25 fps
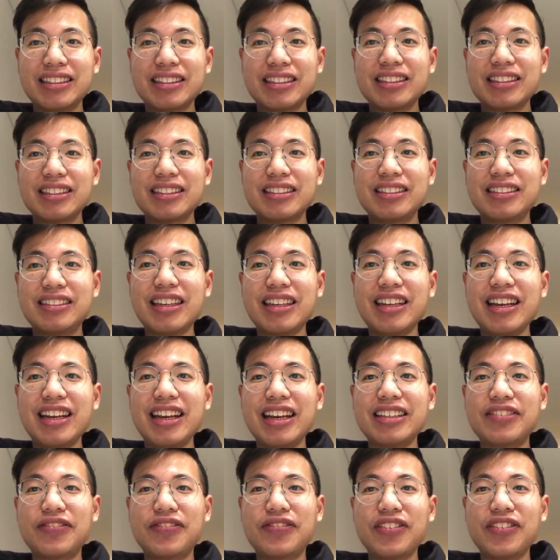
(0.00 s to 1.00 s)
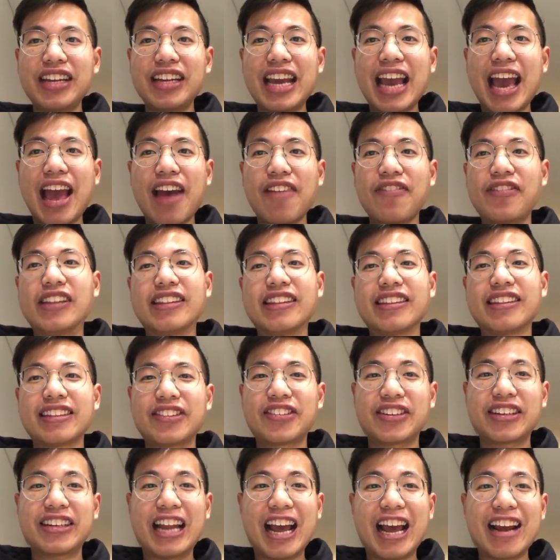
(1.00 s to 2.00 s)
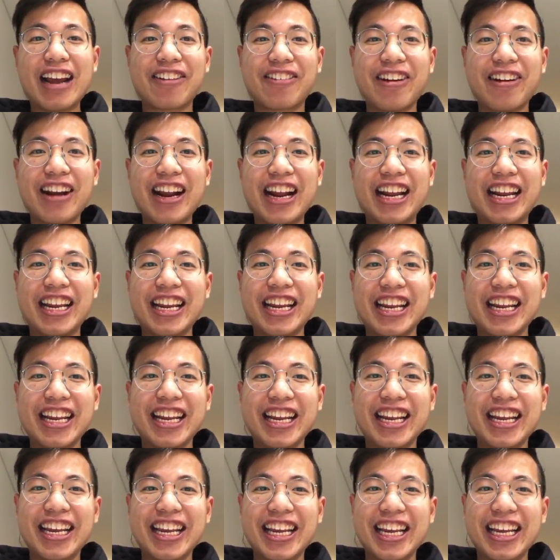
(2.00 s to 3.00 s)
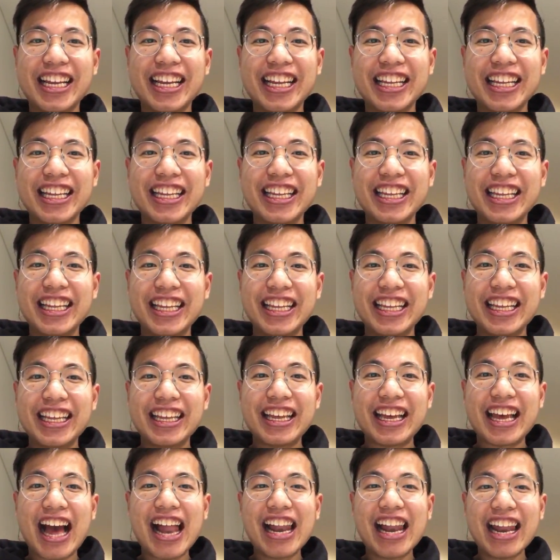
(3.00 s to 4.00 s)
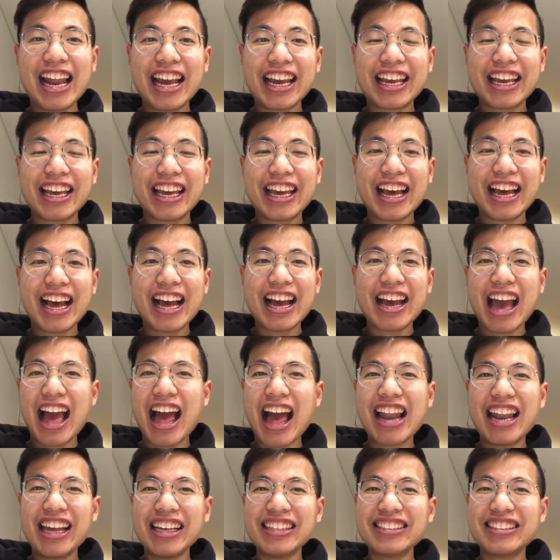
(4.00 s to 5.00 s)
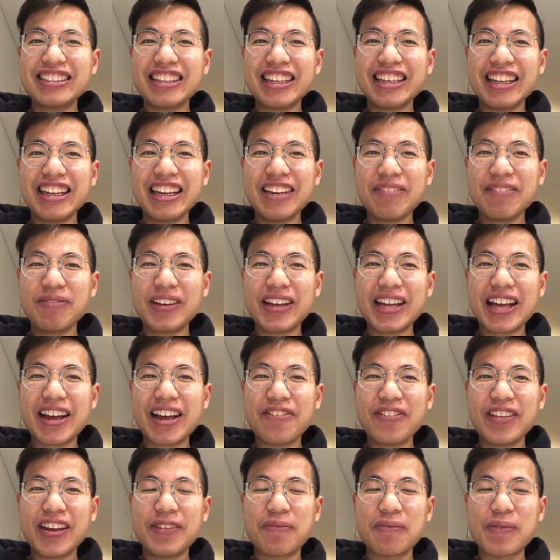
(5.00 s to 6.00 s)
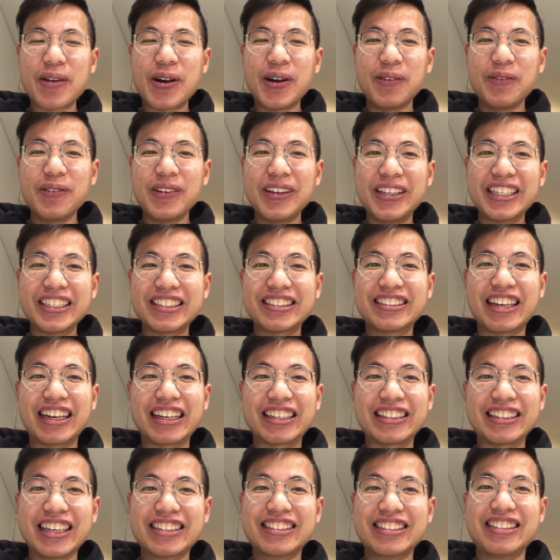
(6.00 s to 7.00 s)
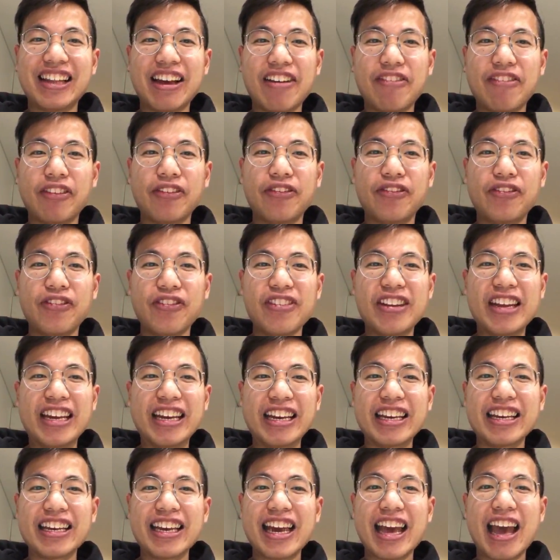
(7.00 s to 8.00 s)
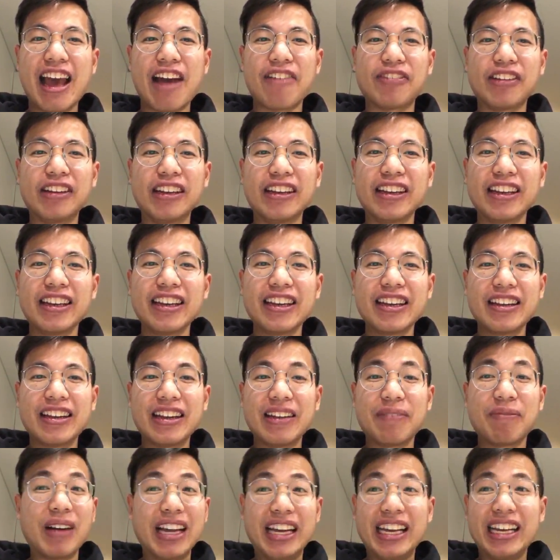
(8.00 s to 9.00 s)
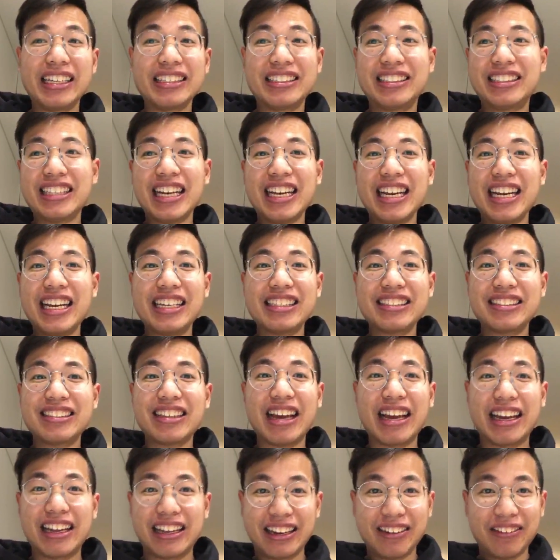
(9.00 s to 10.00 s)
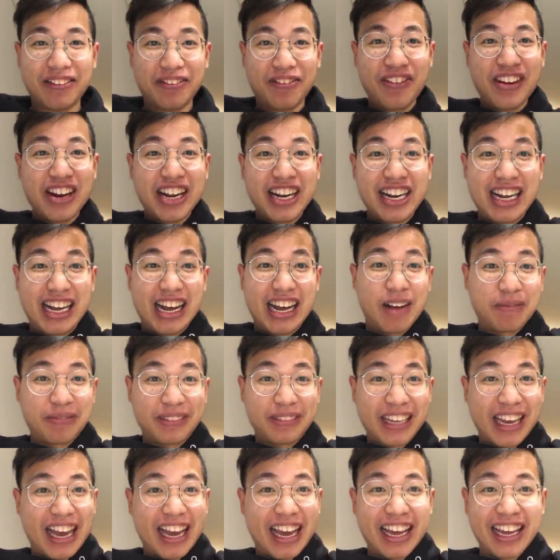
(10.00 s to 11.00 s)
Sydney is foodie heaven. Agree. I like Sydney, but I think Melbourne is like next level foodie heaven. But Sydney is like really up there.